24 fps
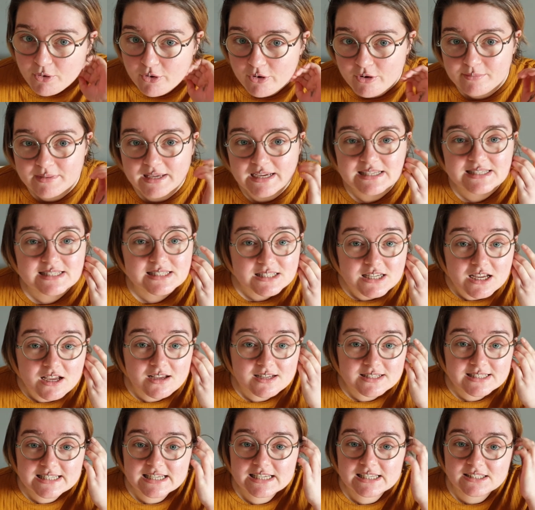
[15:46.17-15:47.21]
that I
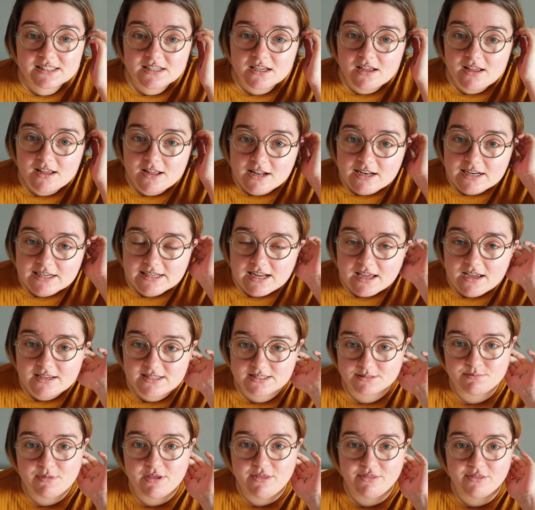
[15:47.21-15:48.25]
started
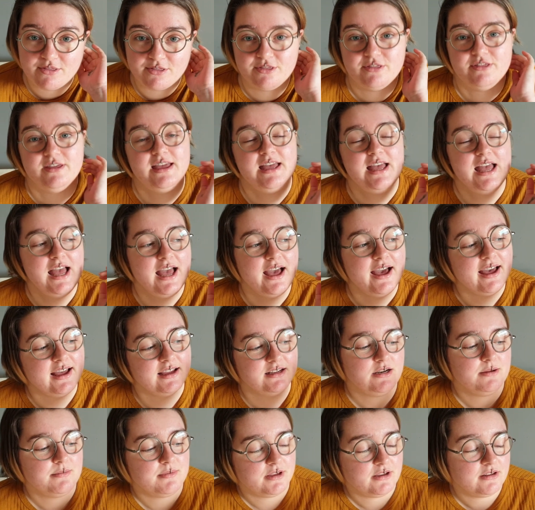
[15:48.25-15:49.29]
last month, and
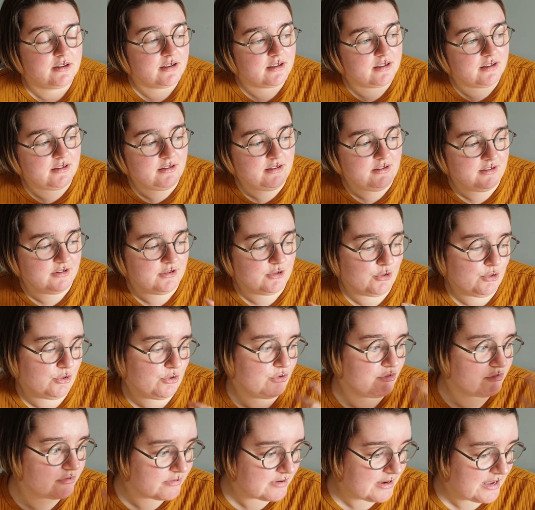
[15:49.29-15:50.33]
I'm gonna
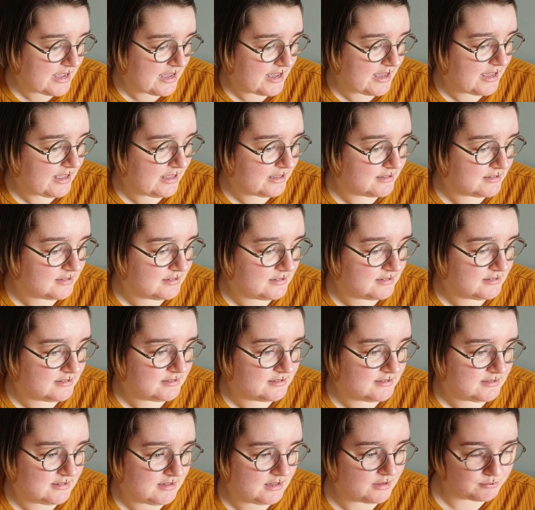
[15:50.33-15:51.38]
create
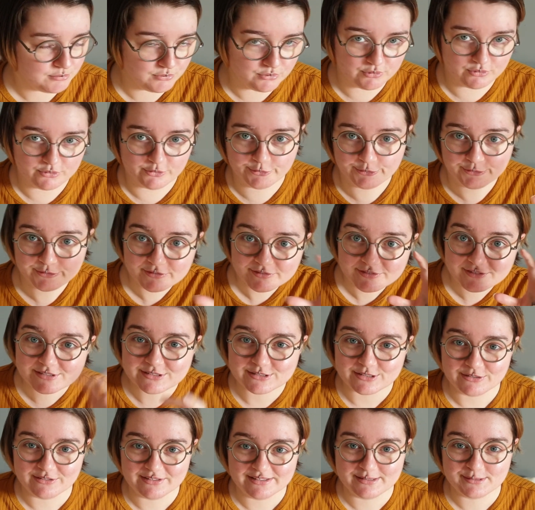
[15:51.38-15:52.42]
a more
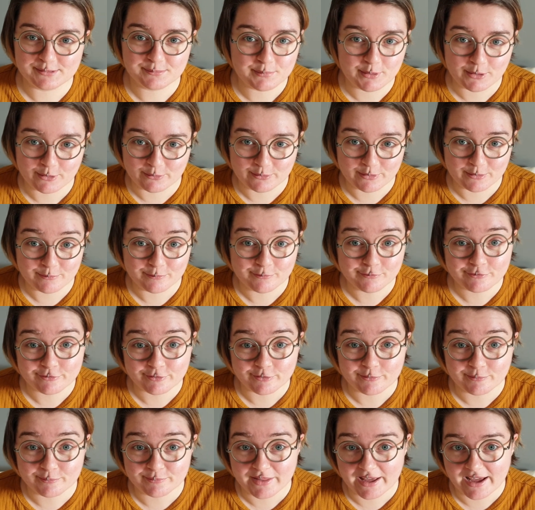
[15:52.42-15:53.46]
solid poem
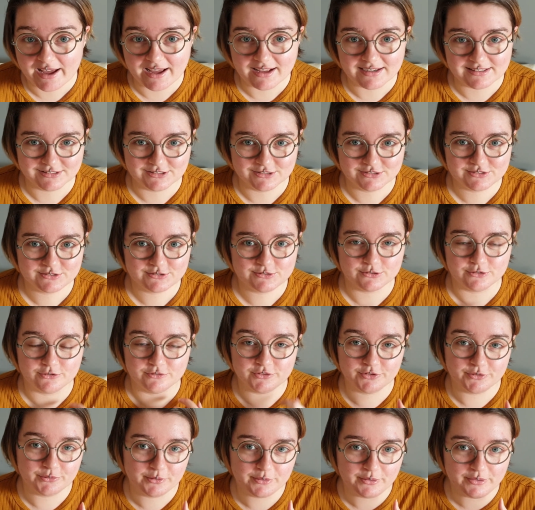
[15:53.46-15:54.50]
from that and sort of
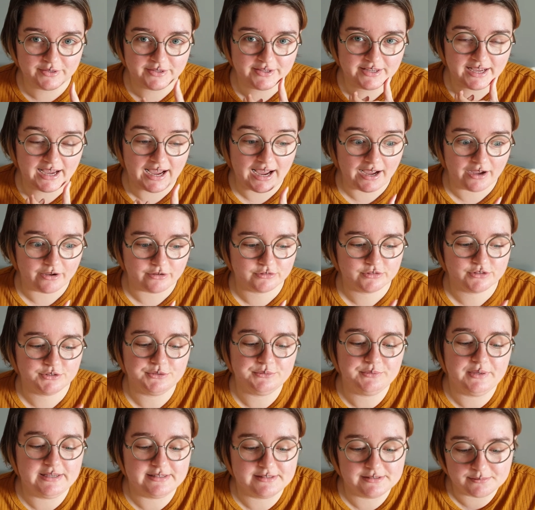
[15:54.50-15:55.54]
do a how to
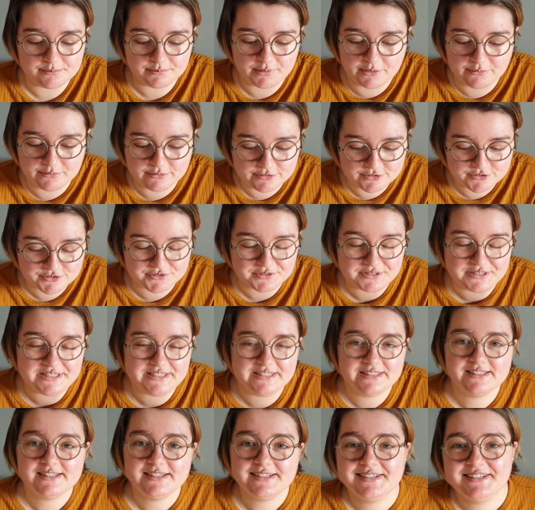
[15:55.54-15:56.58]
edit
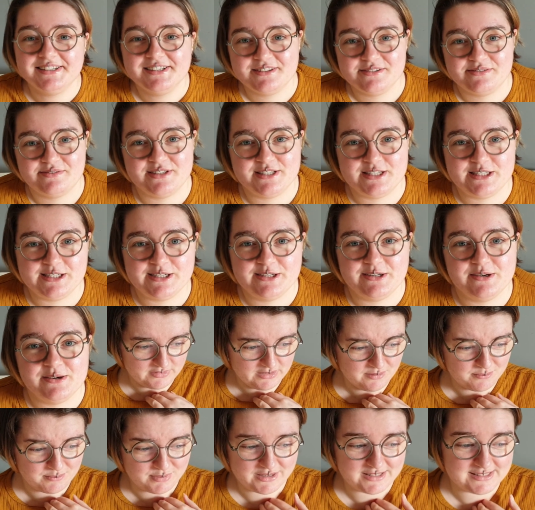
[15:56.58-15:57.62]
poetry video,
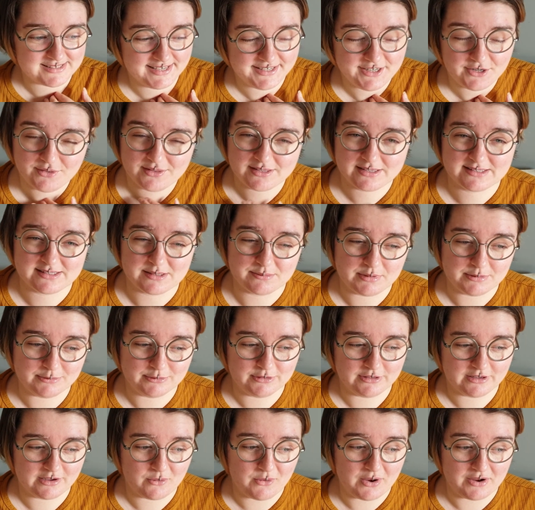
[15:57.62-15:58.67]
because I know that some people
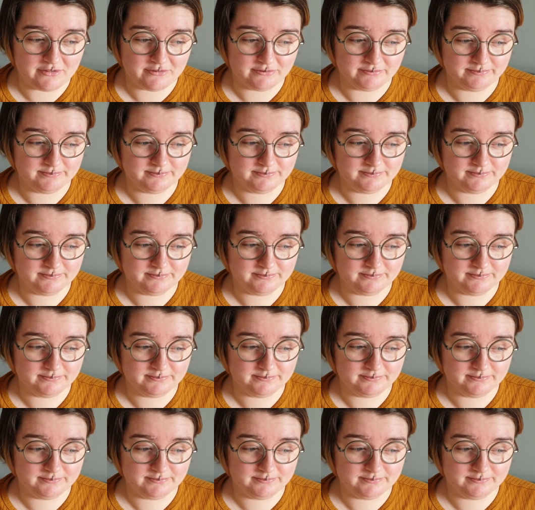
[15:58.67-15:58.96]
are quite